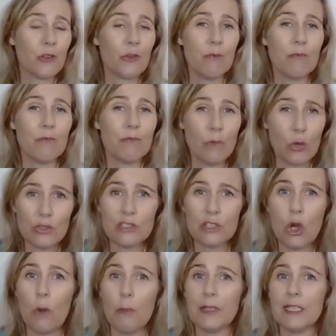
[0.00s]
this
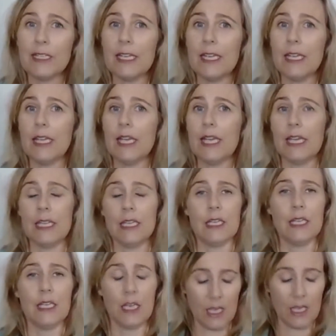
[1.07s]
most commonly
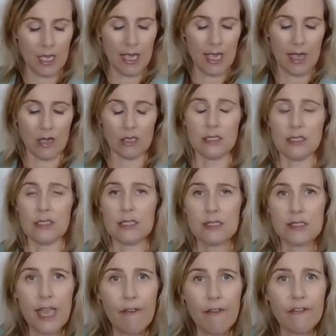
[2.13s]
in our
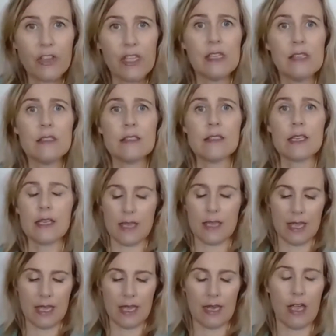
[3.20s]
staffies
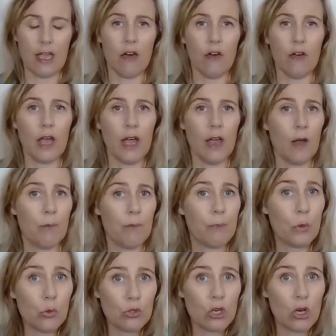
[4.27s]
and our
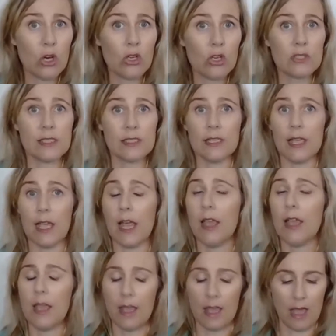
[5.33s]
bulldogs,
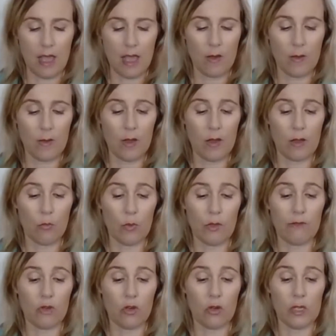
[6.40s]

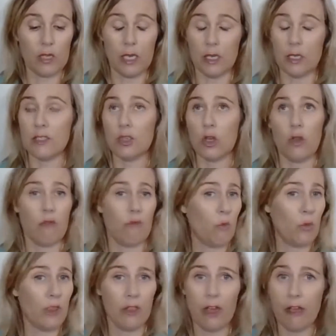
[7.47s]
so
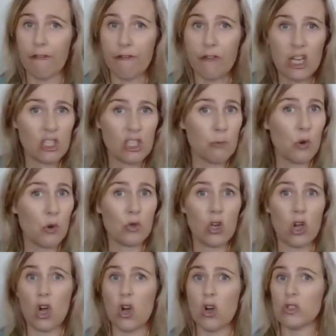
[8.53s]
whether they're French
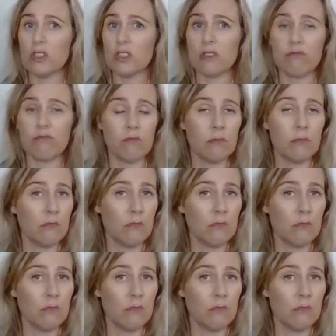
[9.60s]
bulldogs,